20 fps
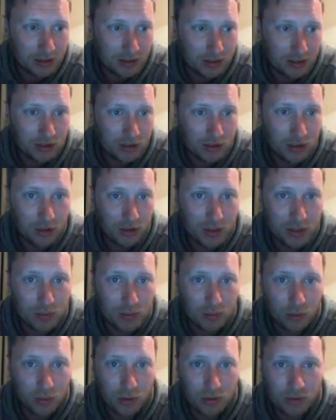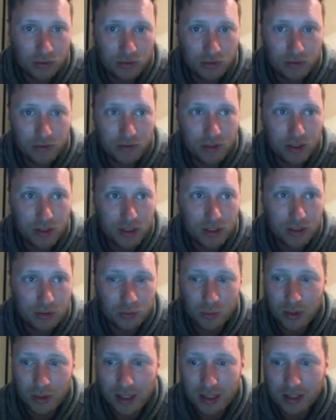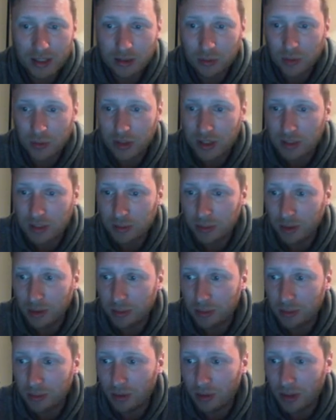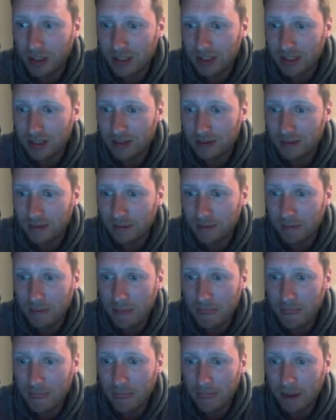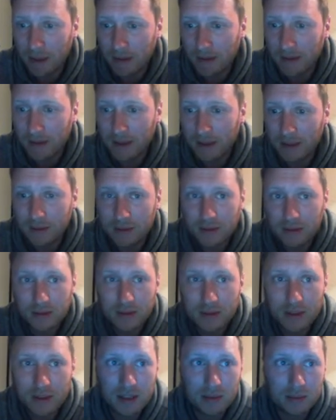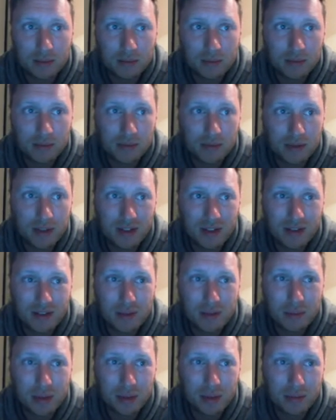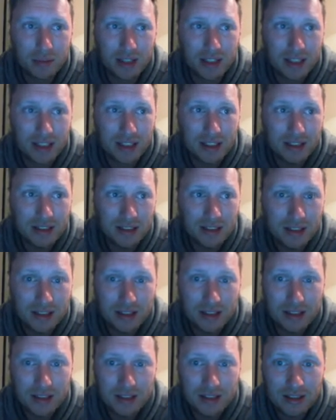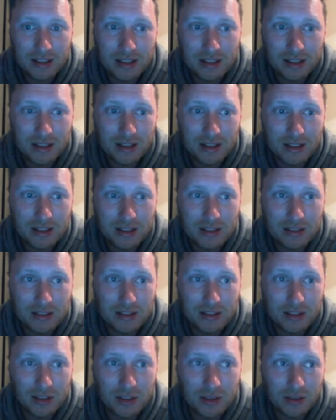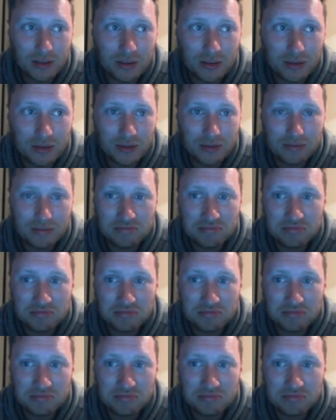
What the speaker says: Scotty DeWolf as well is wanted by Brighton. Are they in the? They're in the Premier League, so